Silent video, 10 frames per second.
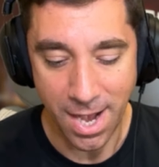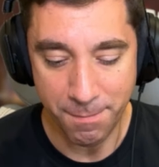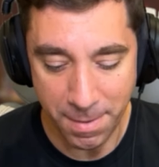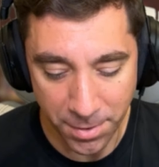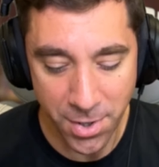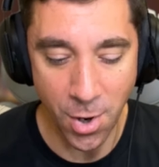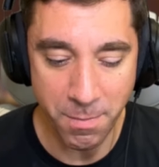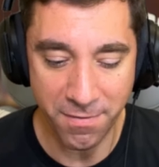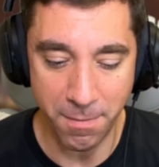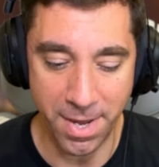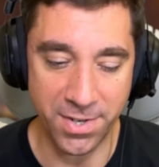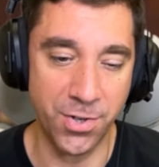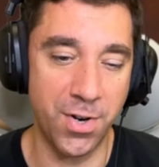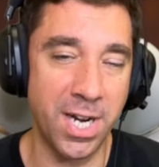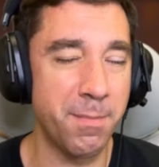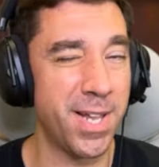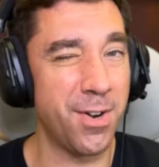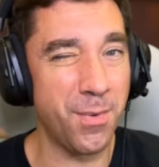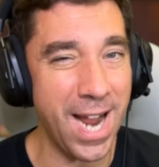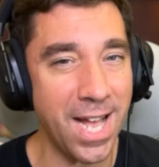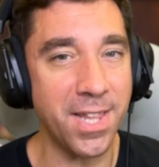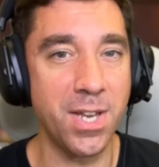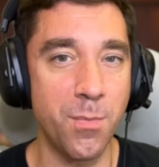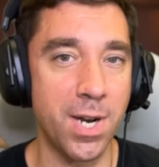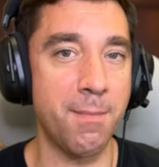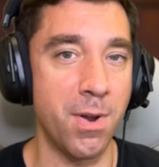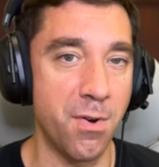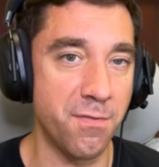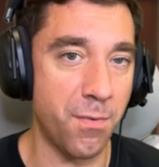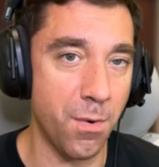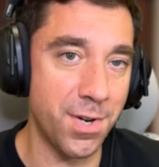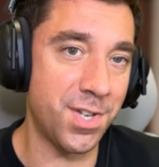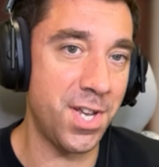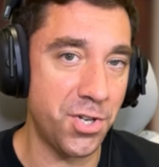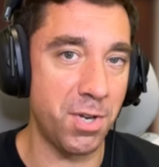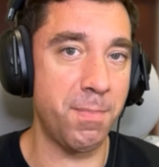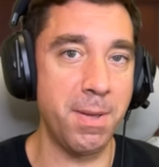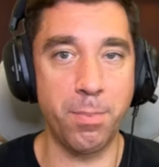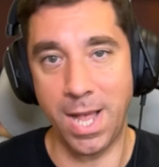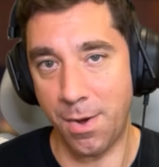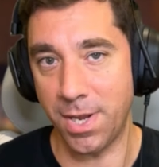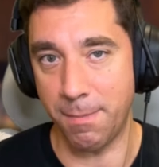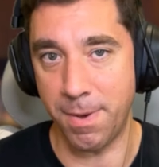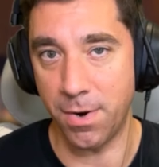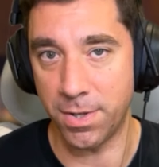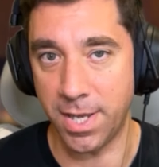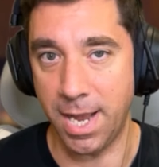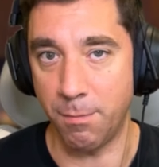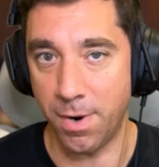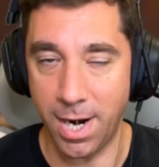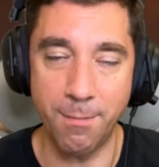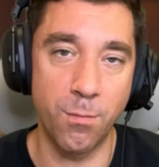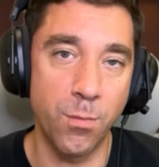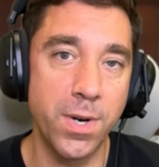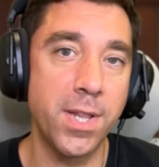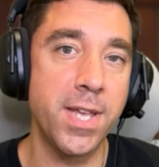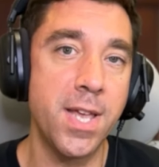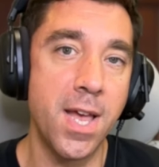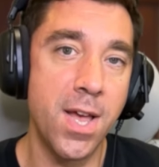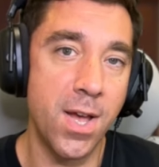people know me for Bayesic training but in reality what i'm known for is teaching people how to get better at the game right i'm really